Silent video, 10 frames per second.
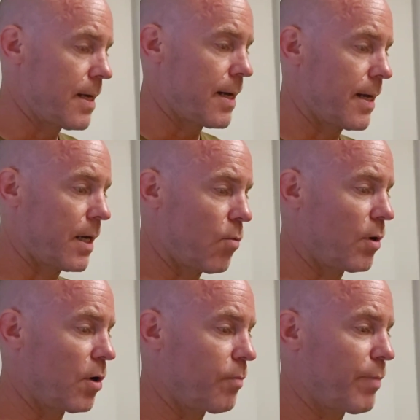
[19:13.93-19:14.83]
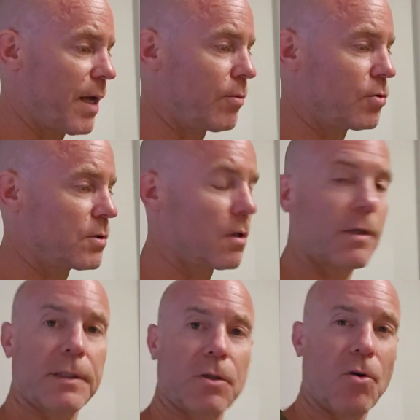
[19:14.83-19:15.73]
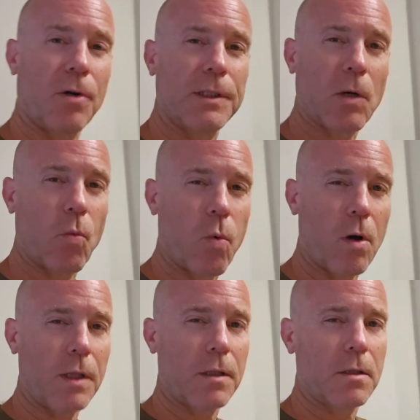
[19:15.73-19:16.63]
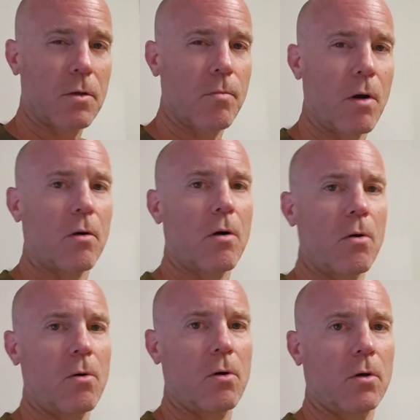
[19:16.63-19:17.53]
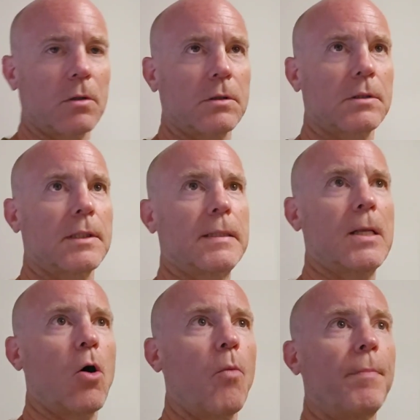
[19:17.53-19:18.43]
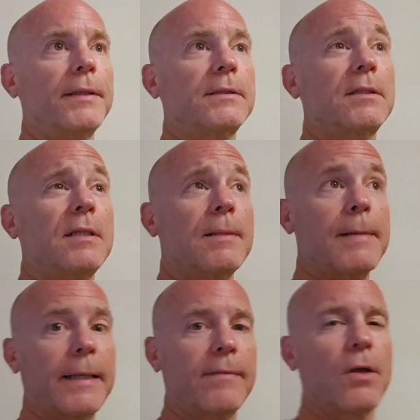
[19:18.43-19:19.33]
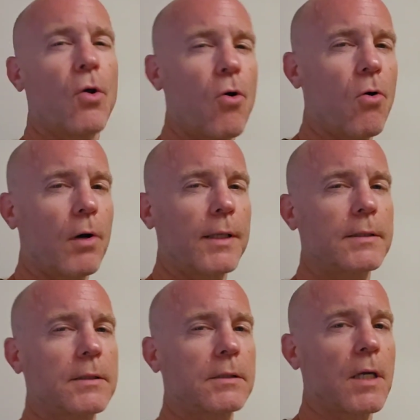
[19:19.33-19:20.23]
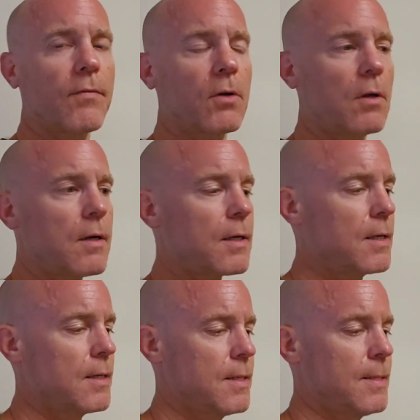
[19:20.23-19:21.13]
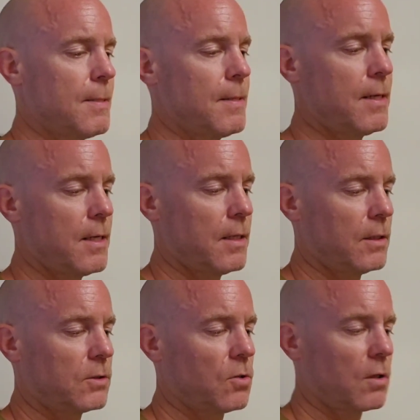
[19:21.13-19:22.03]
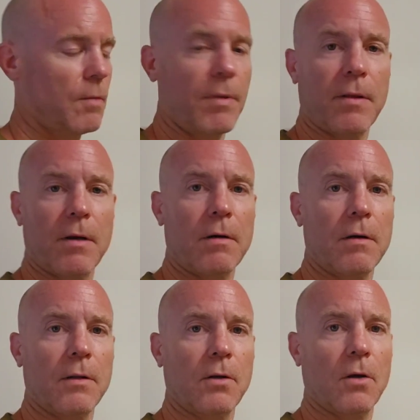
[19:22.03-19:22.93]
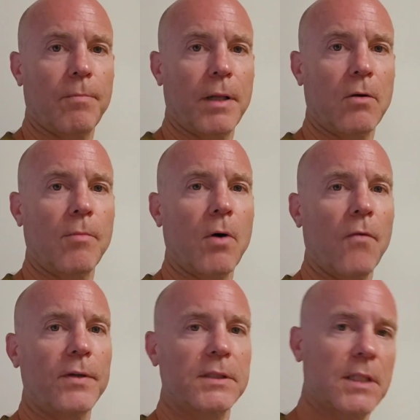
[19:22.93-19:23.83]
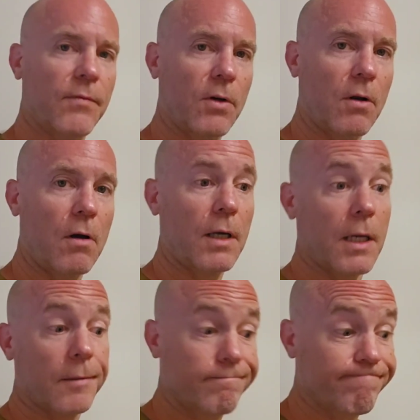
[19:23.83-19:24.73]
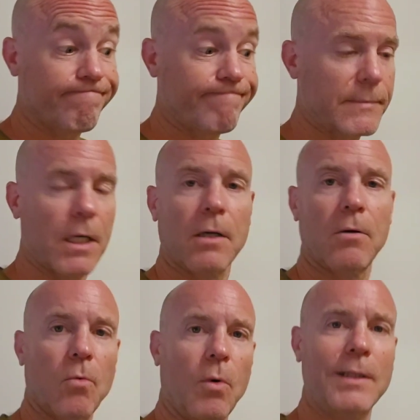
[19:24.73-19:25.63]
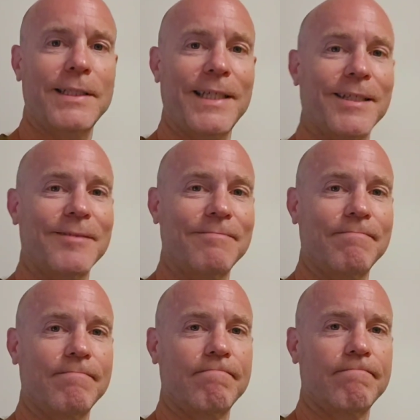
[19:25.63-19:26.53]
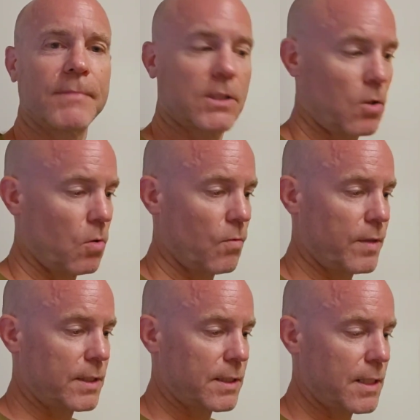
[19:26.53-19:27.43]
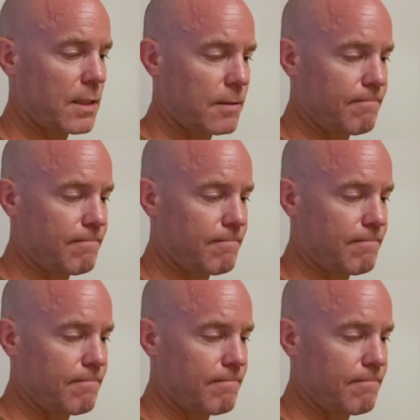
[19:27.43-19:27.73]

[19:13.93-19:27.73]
and I will not be able to start as early as I wanted tomorrow because it opens at the earliest 7 o'clock. So I'm gonna be there at the pilgrim office 7 o'clock and we'll see. So this is it.